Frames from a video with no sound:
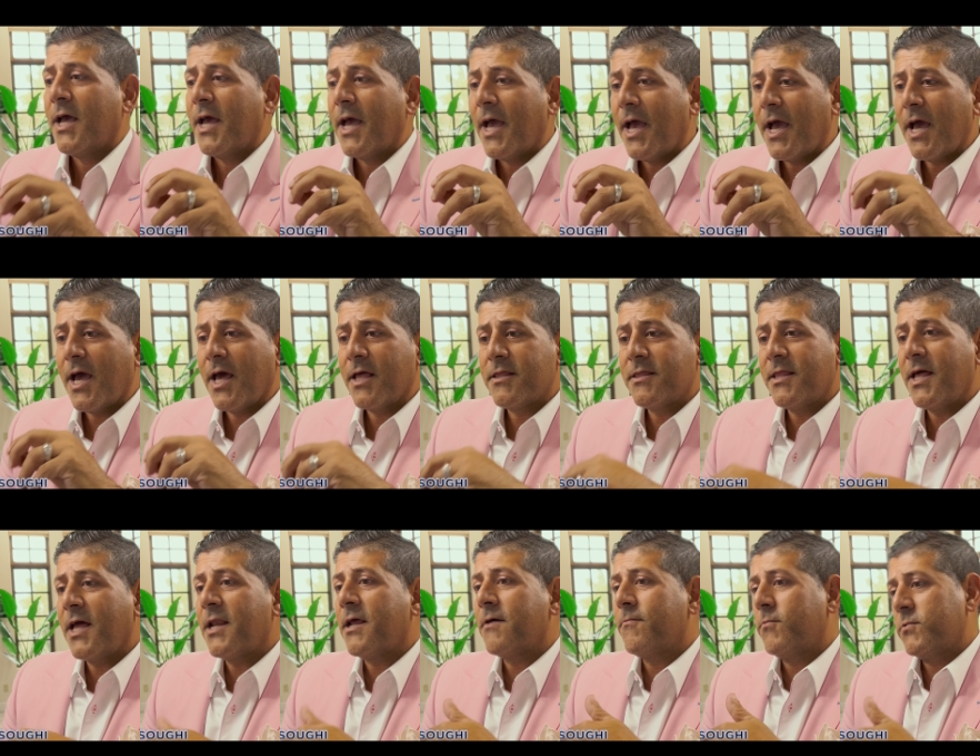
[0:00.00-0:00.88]
And
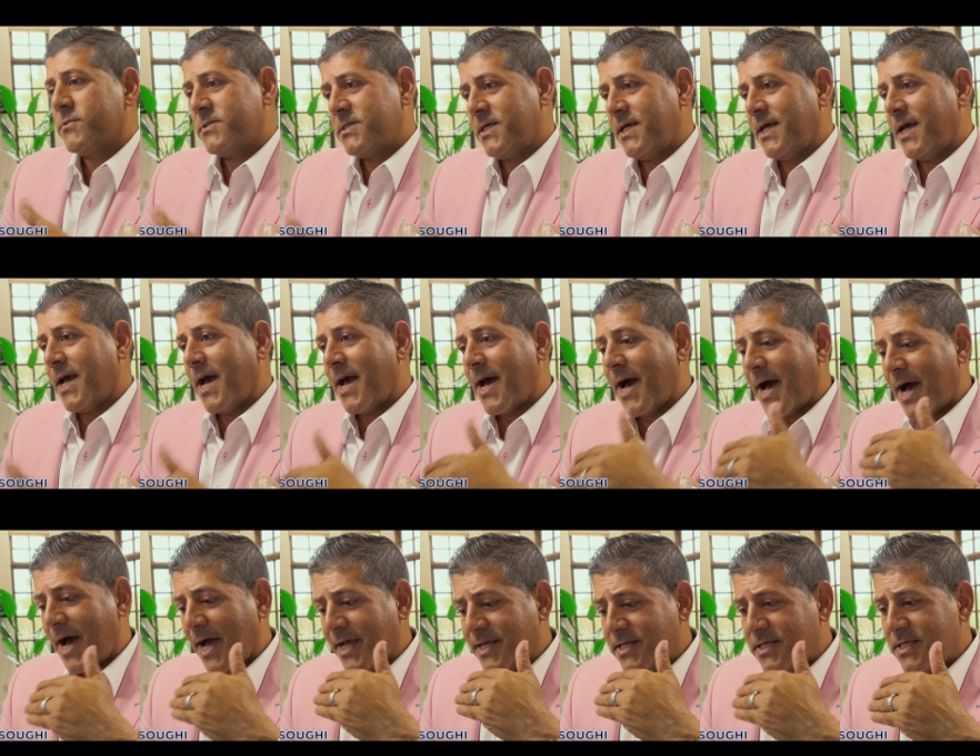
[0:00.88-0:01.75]
then it was the
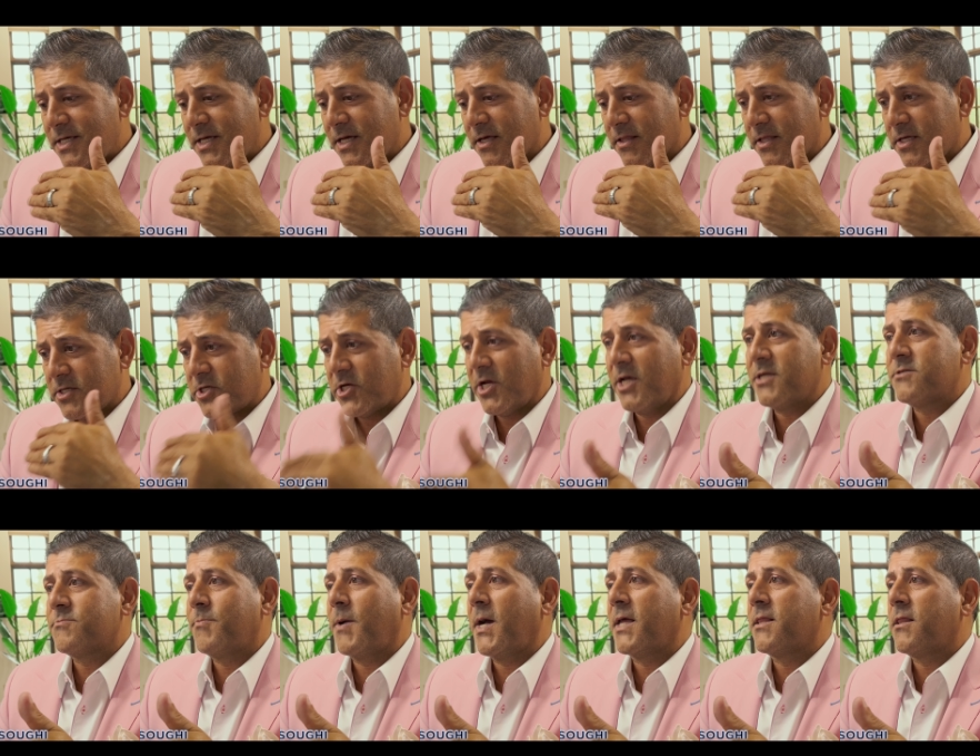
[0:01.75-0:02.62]
idea that
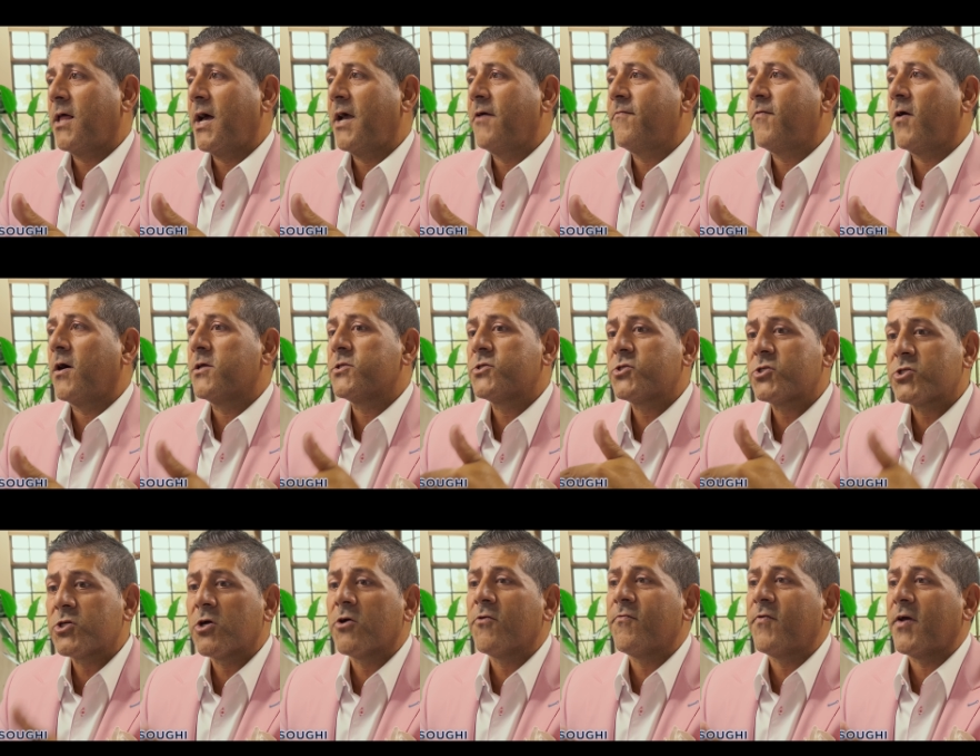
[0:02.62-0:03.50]
changed my life on
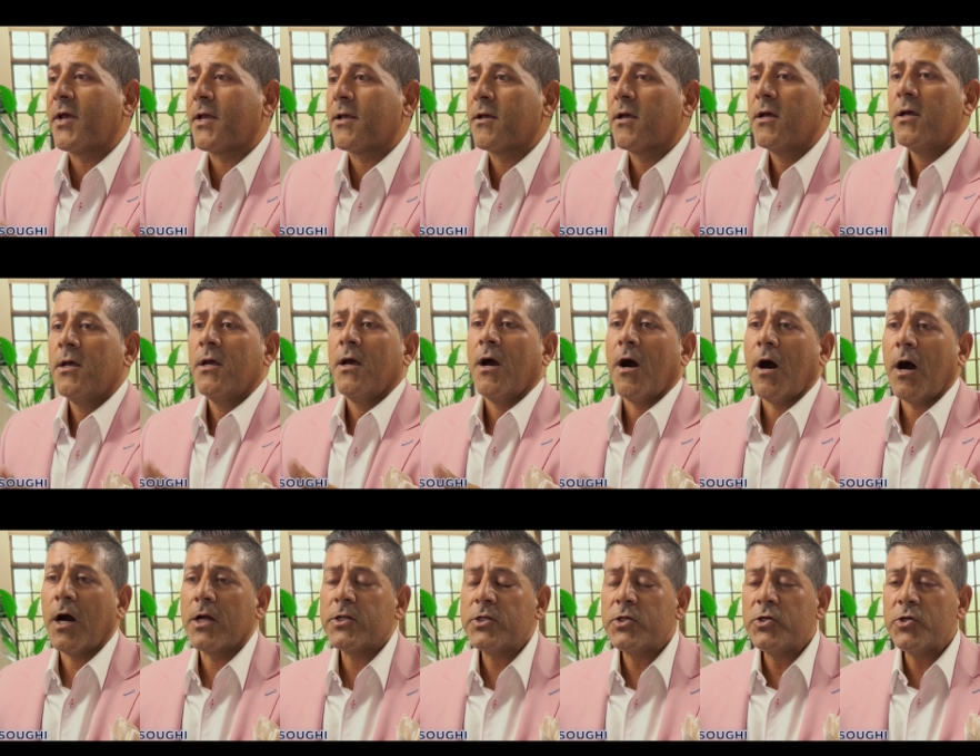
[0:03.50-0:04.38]
serving,
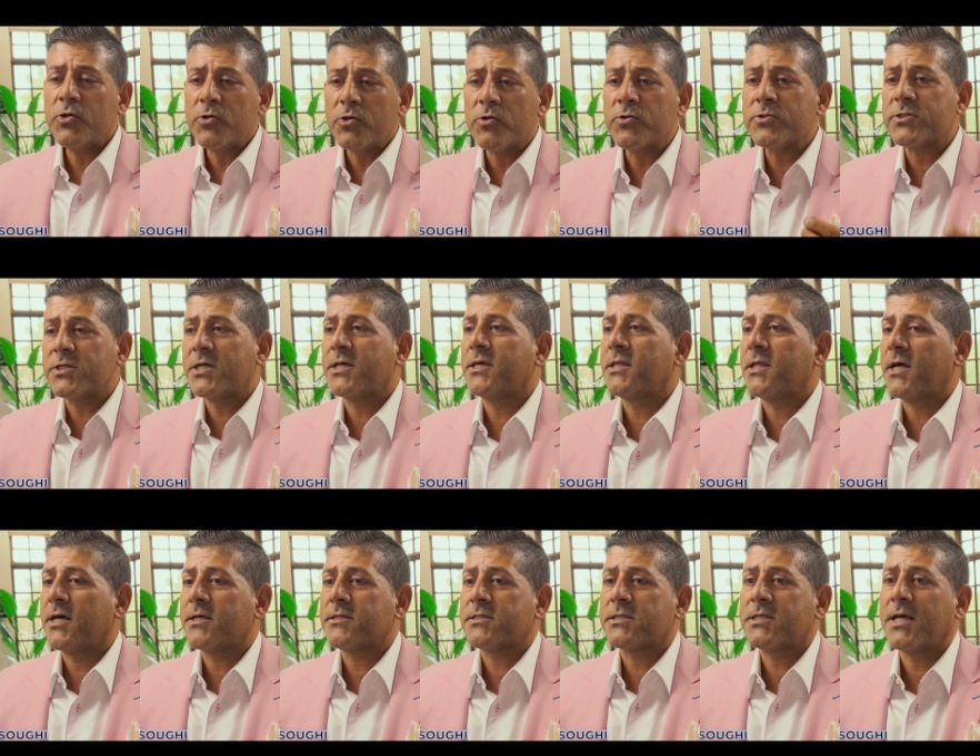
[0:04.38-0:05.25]
on using
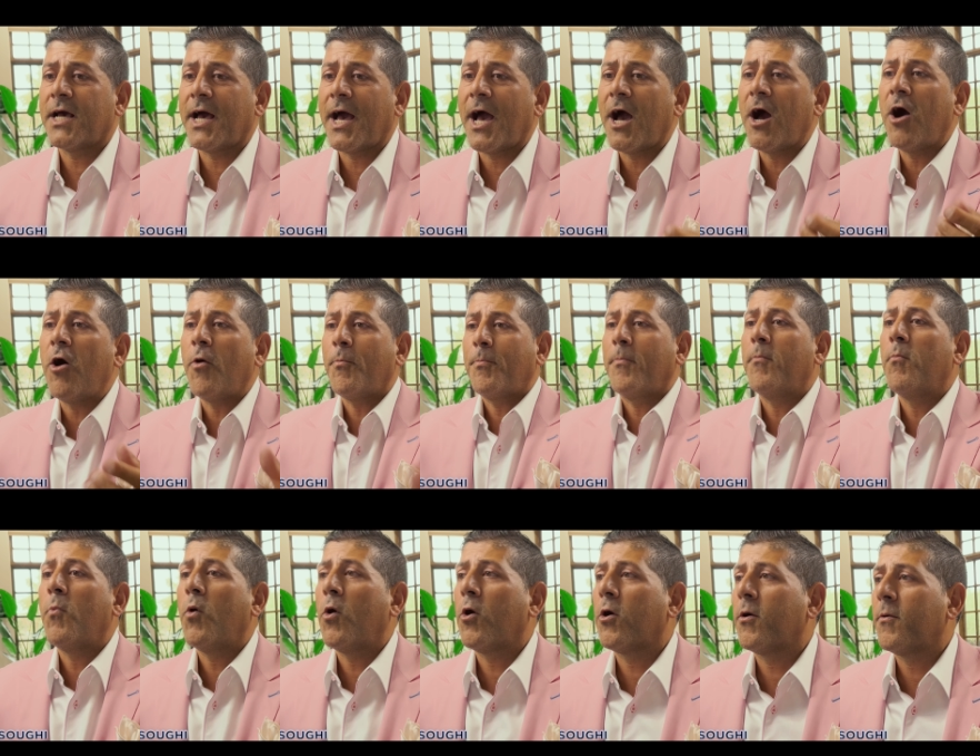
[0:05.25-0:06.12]
this to help
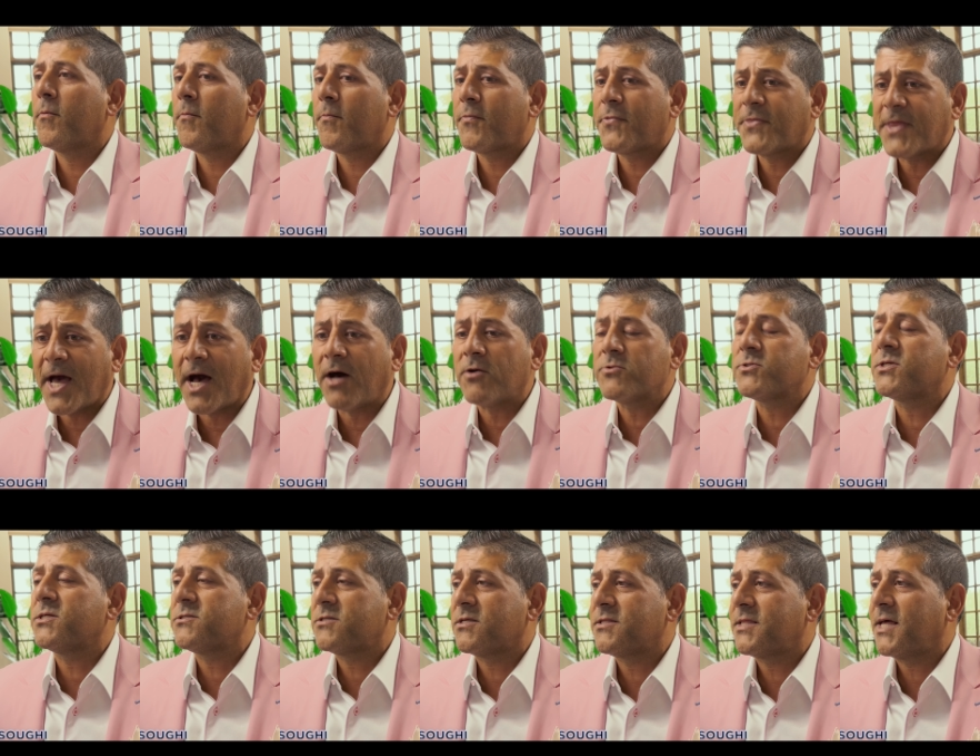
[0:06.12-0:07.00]
more
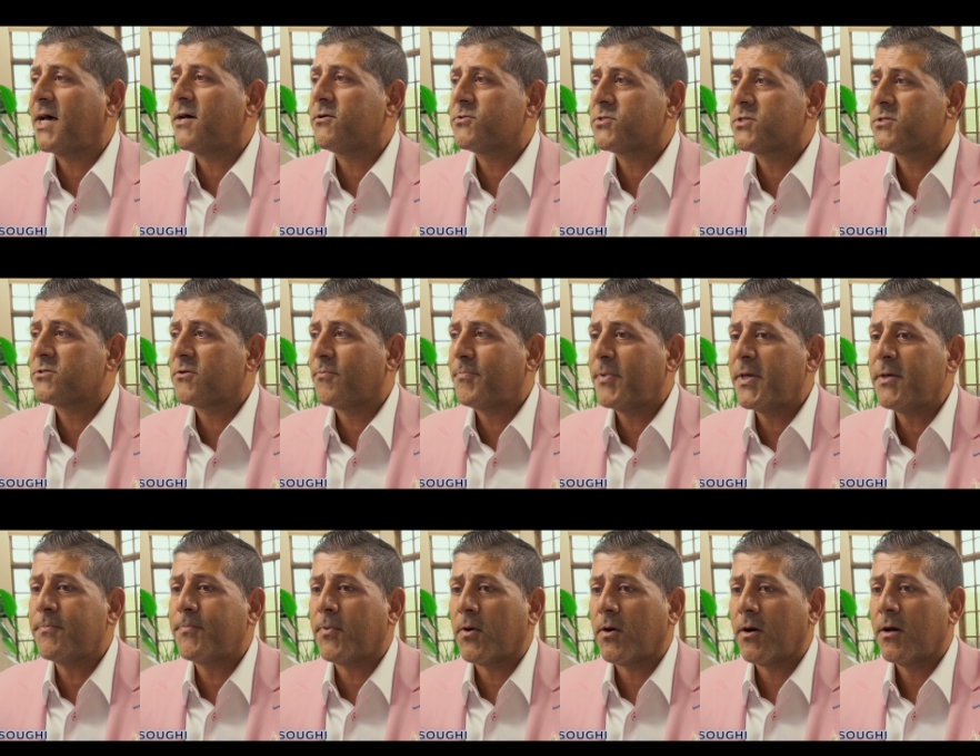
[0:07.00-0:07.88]
thousands and thousands of
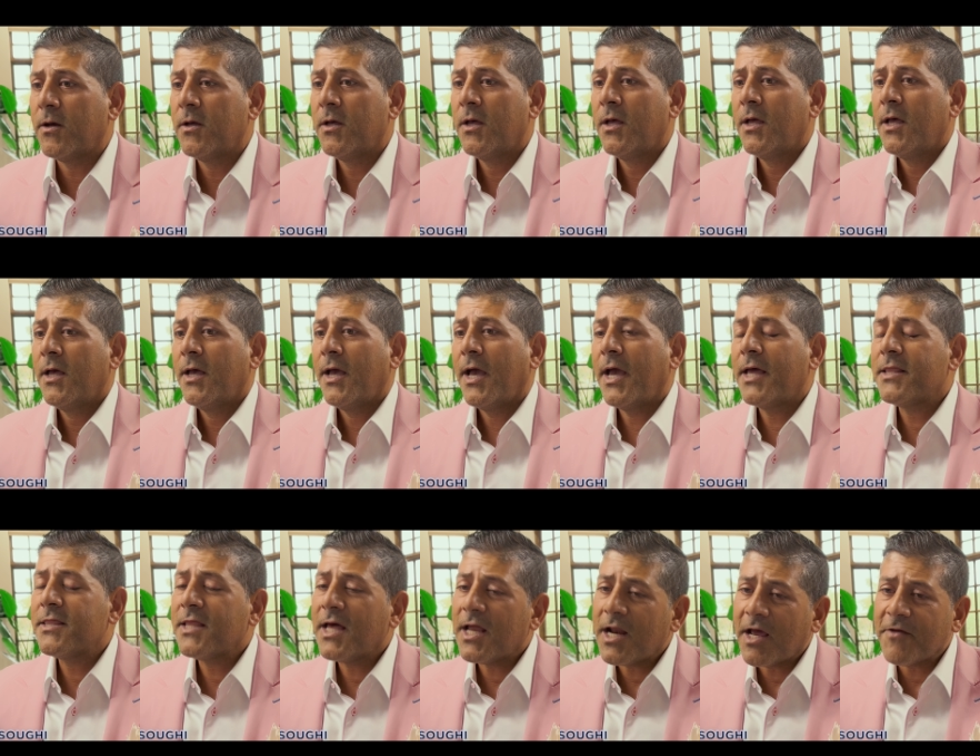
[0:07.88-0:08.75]
people.
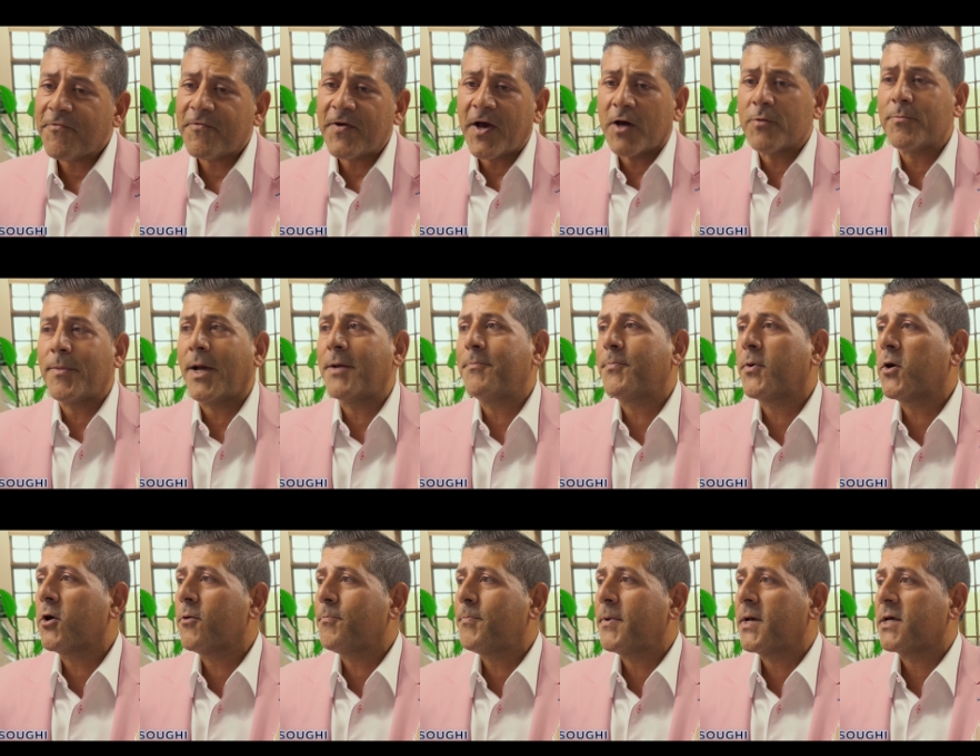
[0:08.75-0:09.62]
And then I found my
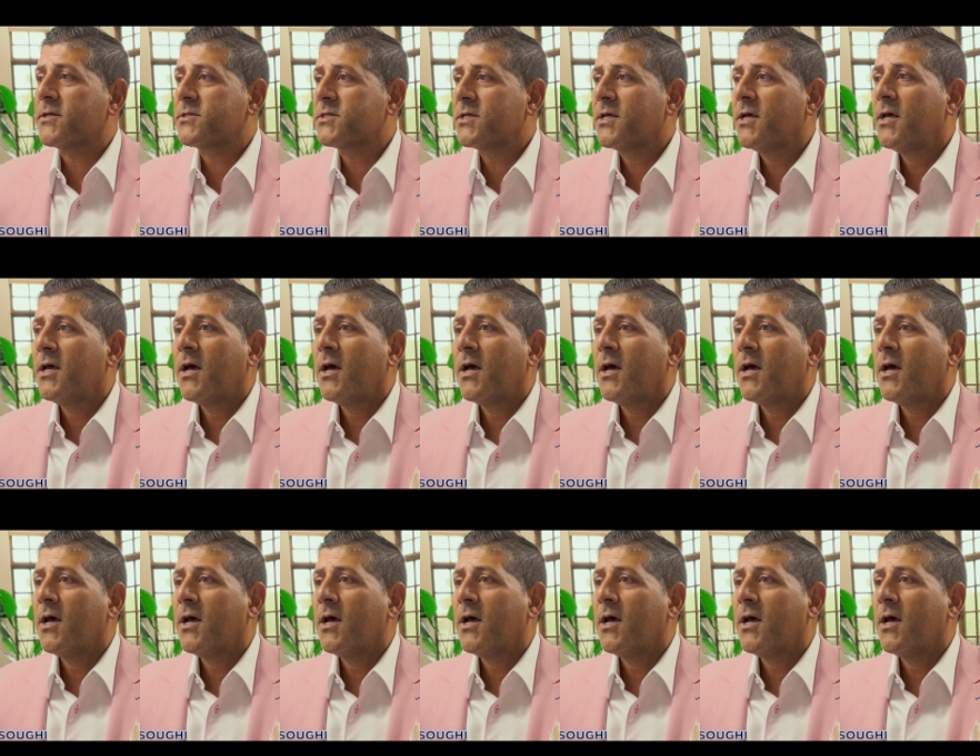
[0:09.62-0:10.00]
purpose.